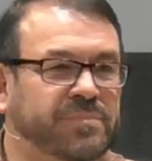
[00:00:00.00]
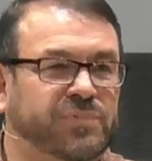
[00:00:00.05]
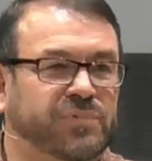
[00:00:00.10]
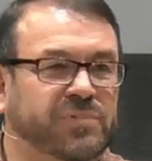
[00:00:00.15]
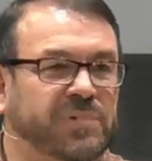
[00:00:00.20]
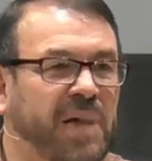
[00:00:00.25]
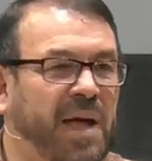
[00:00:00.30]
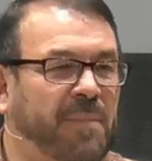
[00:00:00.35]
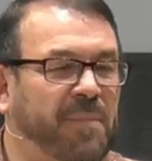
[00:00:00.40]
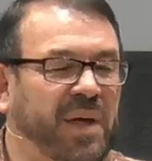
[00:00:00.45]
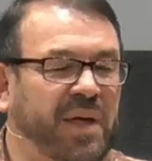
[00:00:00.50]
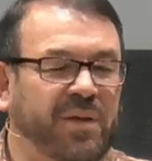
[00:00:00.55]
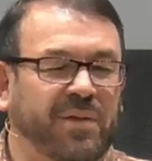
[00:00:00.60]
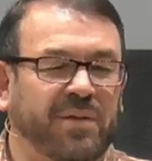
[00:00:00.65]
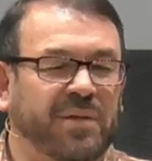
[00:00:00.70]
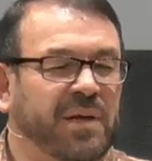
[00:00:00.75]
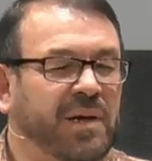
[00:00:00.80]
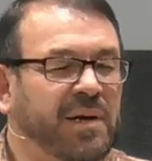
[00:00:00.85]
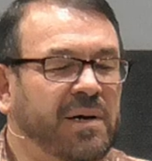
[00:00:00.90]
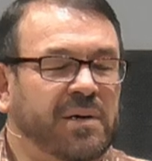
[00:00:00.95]
I mean,
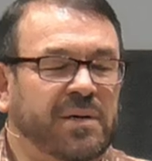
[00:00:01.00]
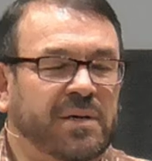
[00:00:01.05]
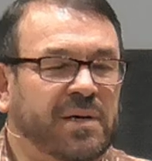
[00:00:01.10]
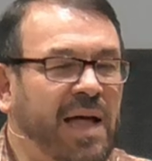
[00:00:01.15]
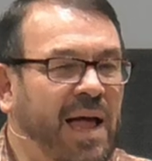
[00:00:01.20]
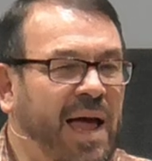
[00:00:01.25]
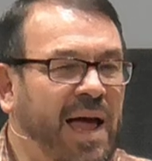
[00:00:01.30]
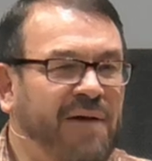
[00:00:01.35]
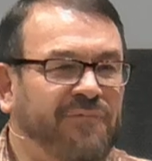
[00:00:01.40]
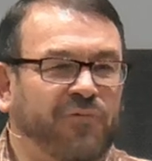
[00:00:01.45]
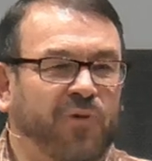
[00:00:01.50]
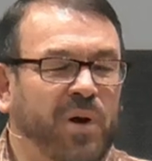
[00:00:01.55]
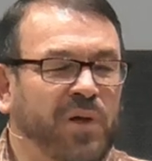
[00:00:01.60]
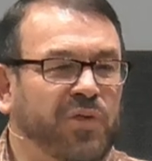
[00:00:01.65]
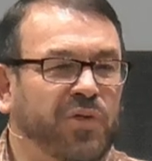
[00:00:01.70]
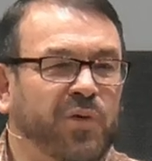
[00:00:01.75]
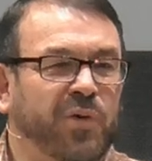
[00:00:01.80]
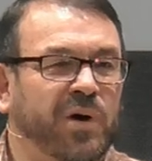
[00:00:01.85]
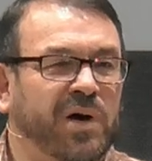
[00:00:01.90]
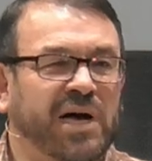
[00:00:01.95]
halfway
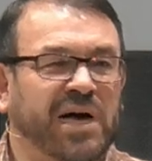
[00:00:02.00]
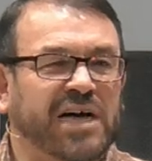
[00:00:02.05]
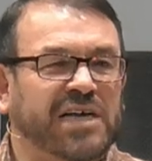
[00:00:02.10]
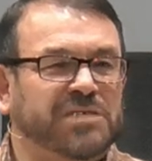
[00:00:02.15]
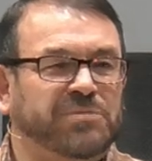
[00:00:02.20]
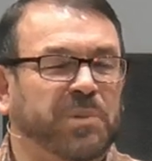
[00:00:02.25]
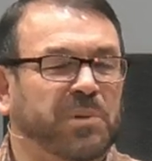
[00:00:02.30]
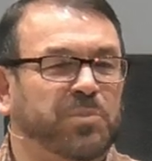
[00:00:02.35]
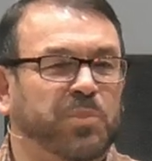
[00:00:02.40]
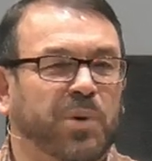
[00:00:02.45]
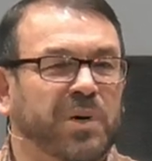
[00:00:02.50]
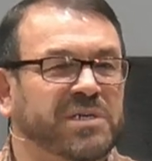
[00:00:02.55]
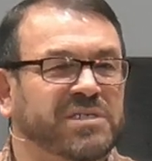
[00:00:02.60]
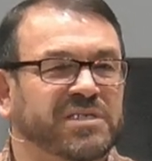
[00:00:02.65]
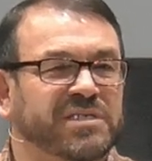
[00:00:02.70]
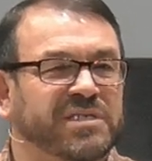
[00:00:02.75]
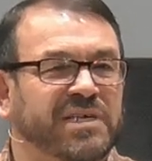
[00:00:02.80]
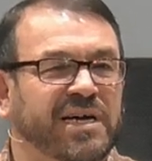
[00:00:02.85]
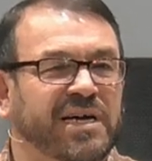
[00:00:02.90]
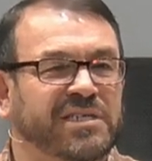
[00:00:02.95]
through a gospel
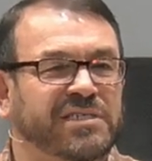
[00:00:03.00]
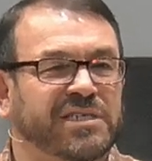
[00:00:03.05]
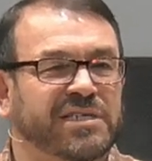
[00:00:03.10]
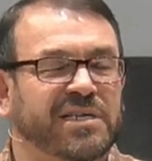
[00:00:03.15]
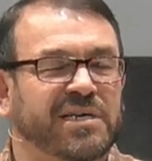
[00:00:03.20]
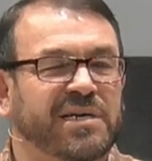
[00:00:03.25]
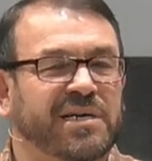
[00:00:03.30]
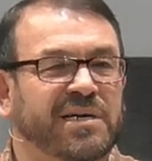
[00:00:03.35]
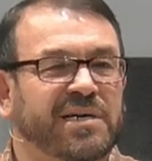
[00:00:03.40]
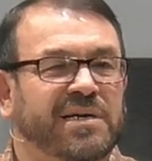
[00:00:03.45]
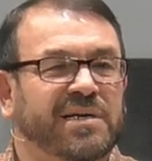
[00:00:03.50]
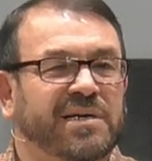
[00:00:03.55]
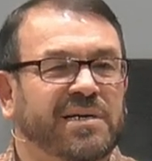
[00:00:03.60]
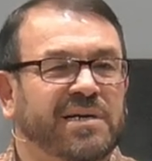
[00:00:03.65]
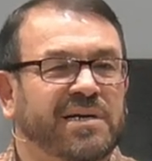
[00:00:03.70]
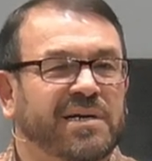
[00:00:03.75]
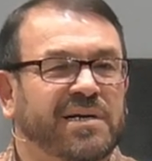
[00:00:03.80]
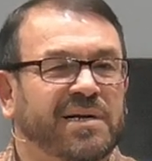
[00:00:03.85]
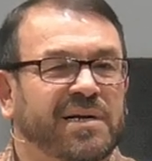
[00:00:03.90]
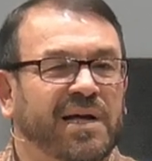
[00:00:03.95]
presentation,
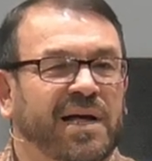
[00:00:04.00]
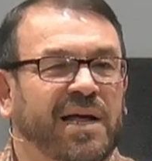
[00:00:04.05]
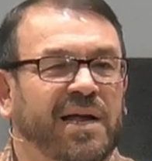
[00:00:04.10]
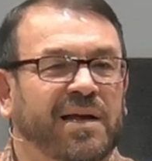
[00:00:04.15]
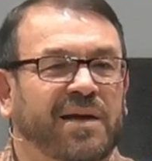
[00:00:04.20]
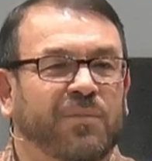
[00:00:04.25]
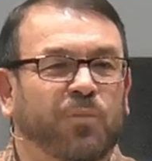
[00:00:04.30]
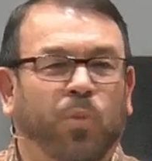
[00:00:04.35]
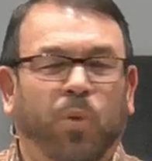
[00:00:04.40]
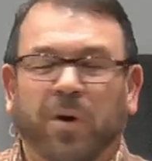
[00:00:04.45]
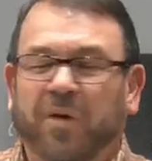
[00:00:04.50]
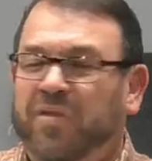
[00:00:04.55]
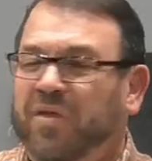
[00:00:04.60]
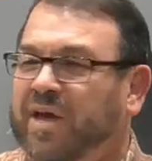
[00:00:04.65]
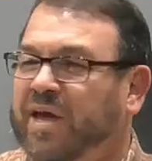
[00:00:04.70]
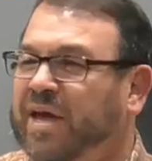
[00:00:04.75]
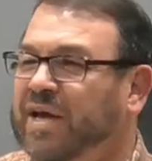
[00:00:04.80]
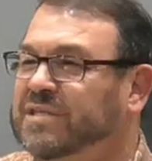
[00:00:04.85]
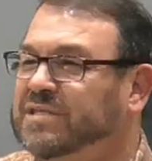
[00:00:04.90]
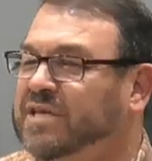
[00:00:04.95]
and one of the
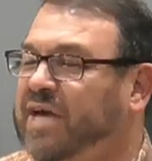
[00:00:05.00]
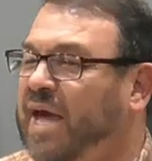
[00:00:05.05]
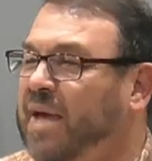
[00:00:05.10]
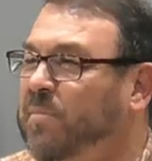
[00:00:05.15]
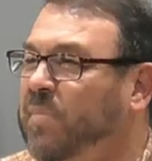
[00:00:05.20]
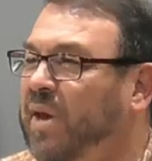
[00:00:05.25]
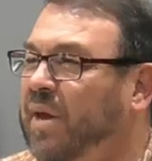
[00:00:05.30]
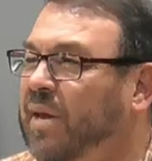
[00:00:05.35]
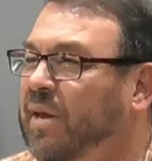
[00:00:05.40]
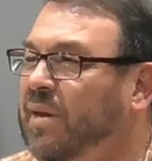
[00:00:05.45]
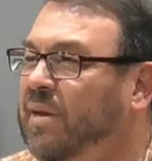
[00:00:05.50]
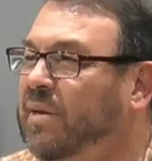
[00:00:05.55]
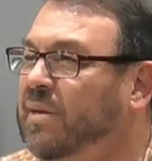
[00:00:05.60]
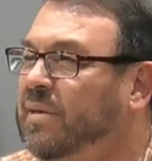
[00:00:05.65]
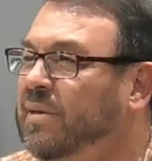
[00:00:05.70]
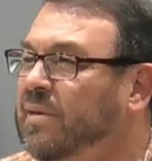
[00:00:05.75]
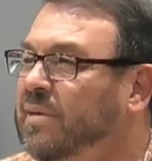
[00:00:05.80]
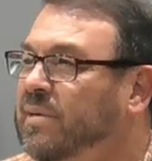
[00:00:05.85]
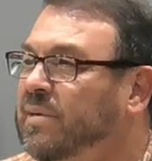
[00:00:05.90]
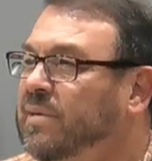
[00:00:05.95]
kids came in.
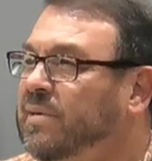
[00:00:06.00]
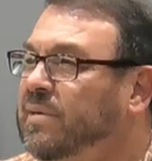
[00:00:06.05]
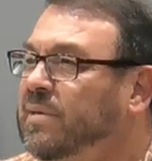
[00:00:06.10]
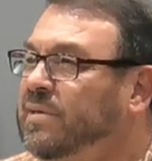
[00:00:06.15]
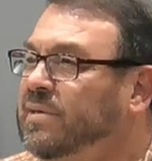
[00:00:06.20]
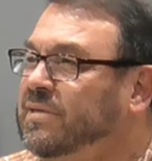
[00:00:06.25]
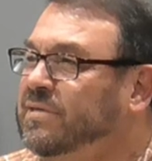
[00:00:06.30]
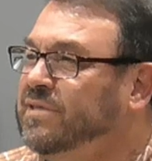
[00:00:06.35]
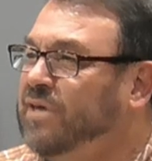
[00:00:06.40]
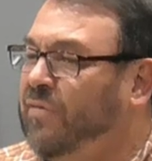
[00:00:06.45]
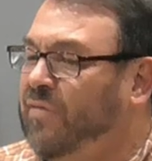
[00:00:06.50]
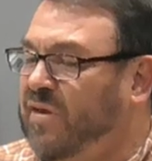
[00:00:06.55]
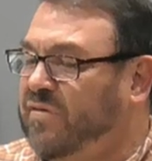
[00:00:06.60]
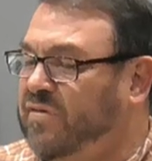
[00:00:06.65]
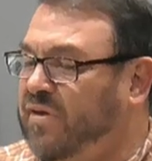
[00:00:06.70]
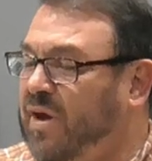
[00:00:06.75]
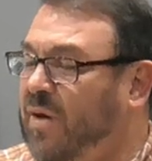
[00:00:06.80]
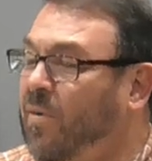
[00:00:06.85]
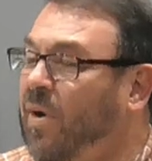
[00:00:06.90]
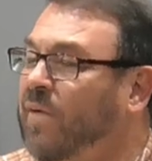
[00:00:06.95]
So they
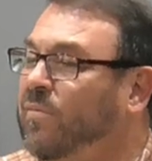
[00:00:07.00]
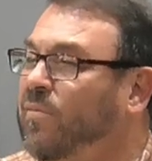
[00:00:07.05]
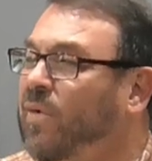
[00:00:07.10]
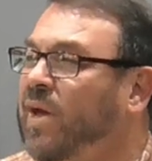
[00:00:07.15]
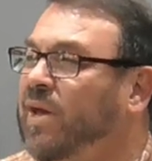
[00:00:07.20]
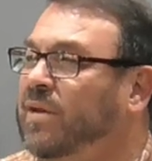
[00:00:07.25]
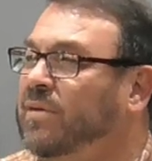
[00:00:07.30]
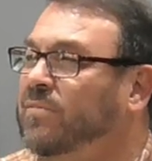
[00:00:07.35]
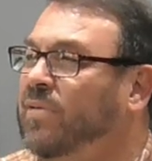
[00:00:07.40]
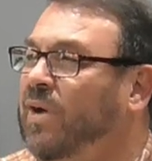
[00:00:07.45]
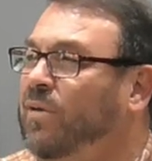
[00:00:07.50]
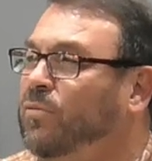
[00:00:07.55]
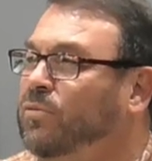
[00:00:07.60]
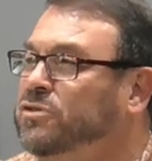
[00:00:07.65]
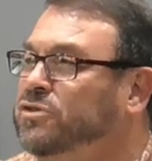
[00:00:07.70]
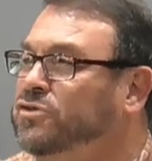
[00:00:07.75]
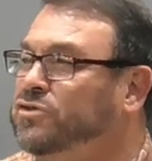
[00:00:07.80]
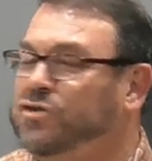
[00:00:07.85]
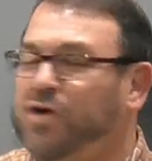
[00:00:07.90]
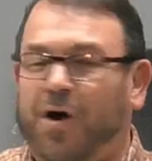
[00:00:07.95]
said, Wait, wait, wait, would
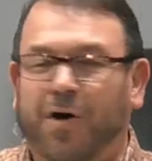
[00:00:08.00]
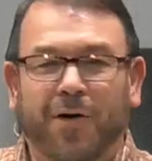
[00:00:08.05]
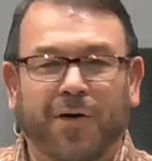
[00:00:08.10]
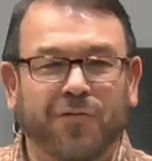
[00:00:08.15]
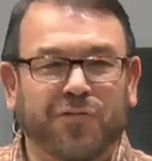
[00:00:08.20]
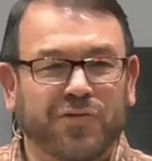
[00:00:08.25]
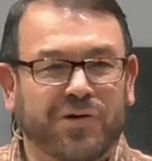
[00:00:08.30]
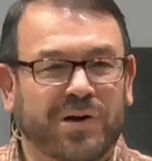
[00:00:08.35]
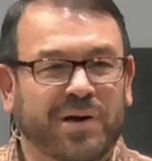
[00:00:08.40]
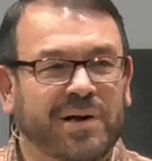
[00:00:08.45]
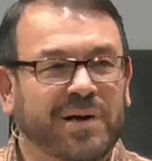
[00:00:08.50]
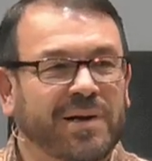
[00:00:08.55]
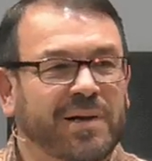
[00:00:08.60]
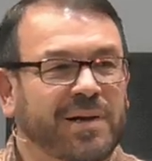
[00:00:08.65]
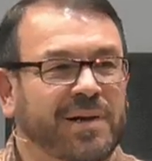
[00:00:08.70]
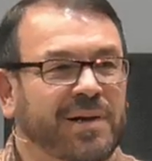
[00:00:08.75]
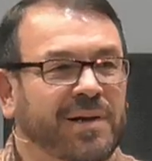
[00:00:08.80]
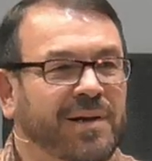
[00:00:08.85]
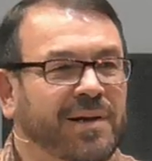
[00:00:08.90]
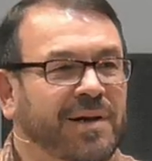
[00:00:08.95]
you start over?
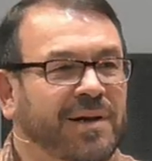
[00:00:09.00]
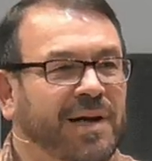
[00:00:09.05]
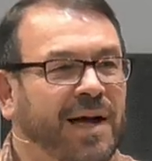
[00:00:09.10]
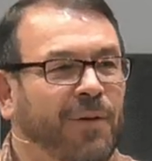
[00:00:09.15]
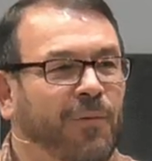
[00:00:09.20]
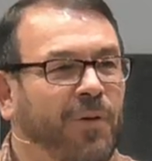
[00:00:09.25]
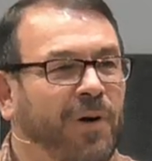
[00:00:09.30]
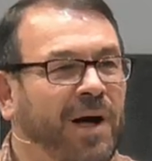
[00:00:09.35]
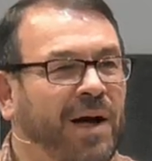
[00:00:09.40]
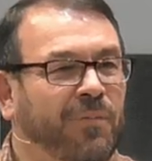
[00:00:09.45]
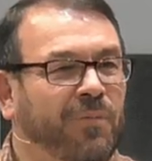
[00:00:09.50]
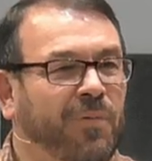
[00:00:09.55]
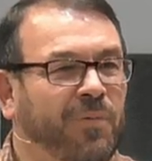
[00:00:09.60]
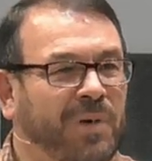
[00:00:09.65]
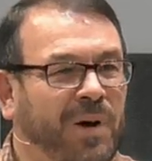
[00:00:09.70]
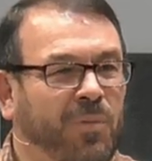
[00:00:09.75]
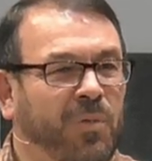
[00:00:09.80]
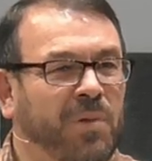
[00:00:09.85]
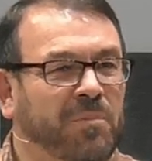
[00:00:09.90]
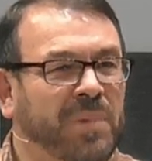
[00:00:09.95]
I, I,
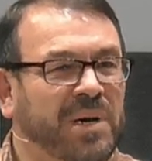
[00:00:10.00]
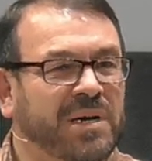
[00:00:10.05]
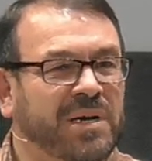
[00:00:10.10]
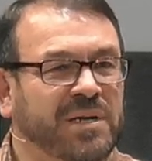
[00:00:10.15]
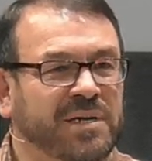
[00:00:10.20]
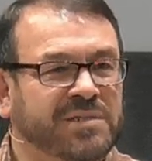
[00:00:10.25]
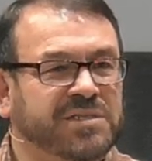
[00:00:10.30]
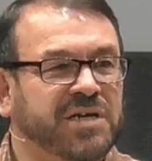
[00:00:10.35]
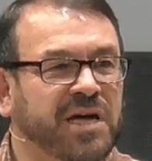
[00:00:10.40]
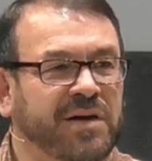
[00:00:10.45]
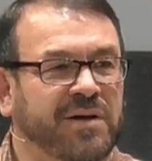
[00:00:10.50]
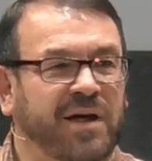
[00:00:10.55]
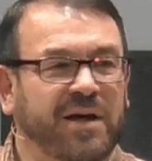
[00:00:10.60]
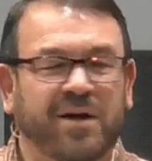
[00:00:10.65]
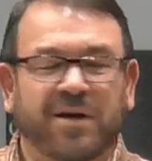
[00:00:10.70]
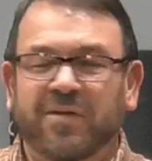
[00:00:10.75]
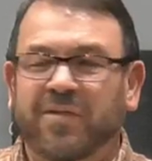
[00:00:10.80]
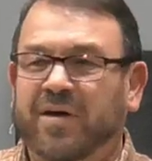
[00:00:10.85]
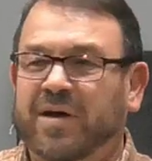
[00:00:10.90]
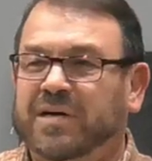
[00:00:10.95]
I want my son to
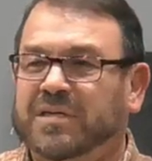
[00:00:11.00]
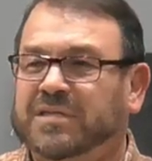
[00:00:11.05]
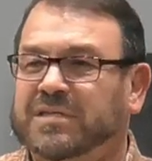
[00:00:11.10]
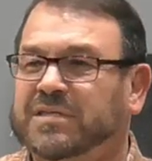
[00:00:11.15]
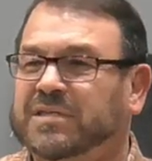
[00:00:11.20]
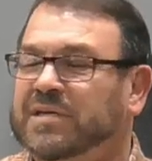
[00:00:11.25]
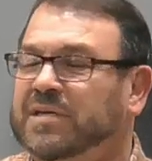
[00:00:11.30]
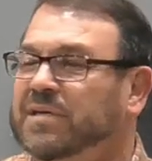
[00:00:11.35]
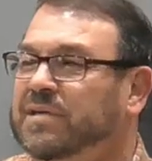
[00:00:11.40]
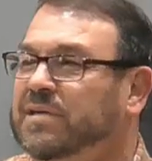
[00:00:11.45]
hear this.